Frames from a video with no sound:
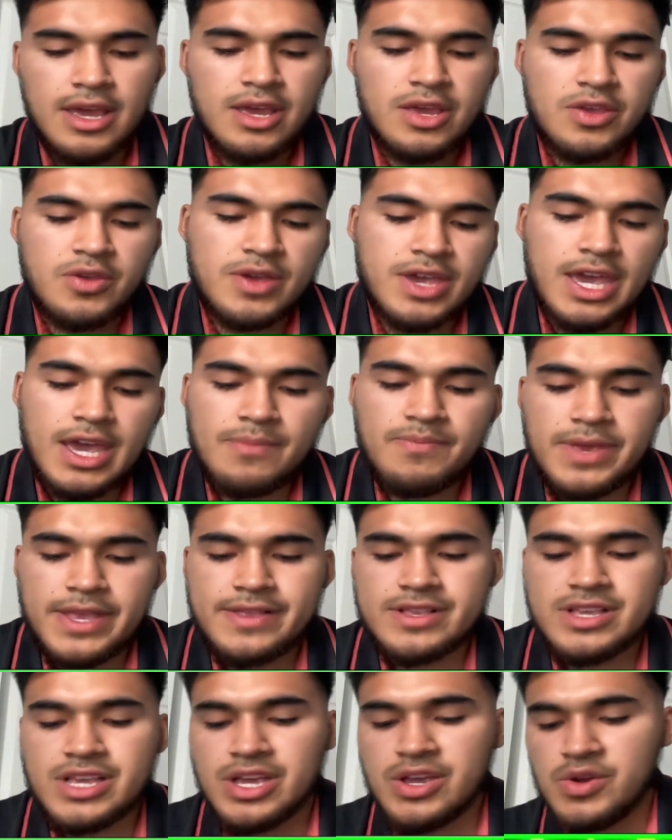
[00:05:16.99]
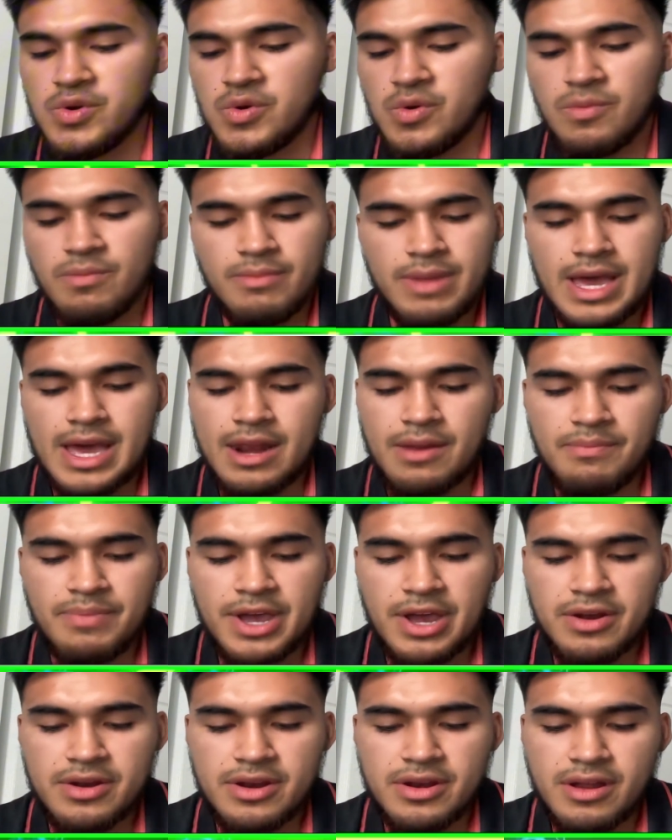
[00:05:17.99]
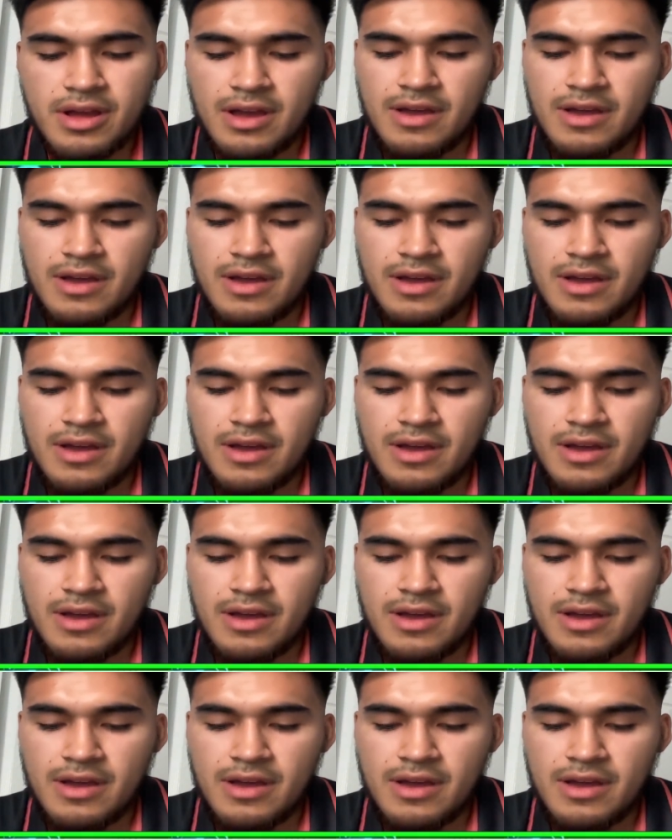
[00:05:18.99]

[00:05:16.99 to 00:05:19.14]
you can't be too mad about it.